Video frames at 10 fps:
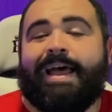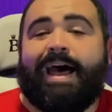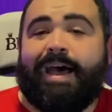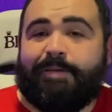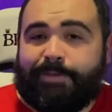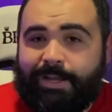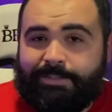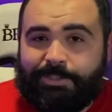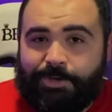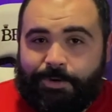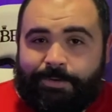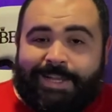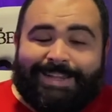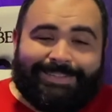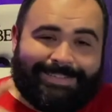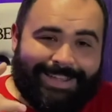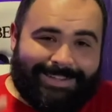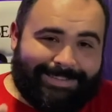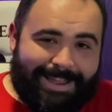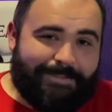I've got to go. Stay
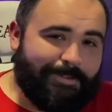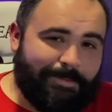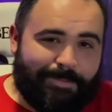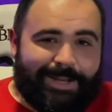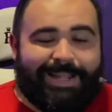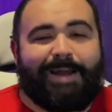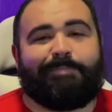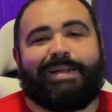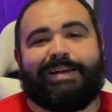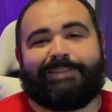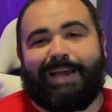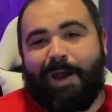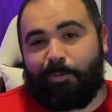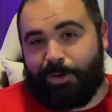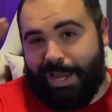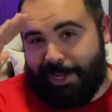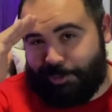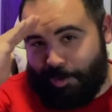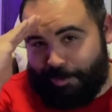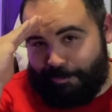safe everybody. God bless. I will catch
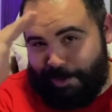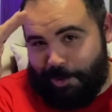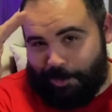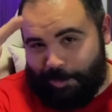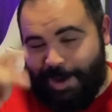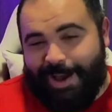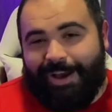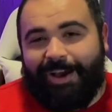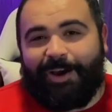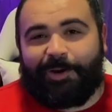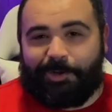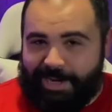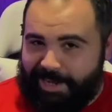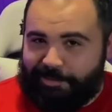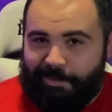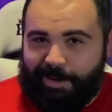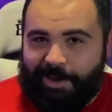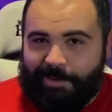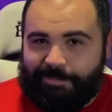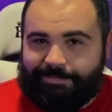all of you on our next
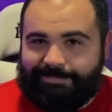video.